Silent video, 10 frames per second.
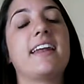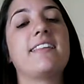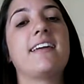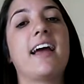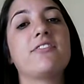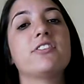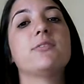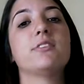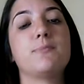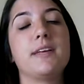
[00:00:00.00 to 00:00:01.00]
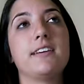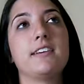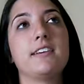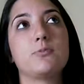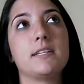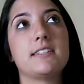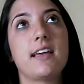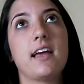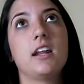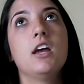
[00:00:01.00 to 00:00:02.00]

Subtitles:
and they have to do his biddings, which means that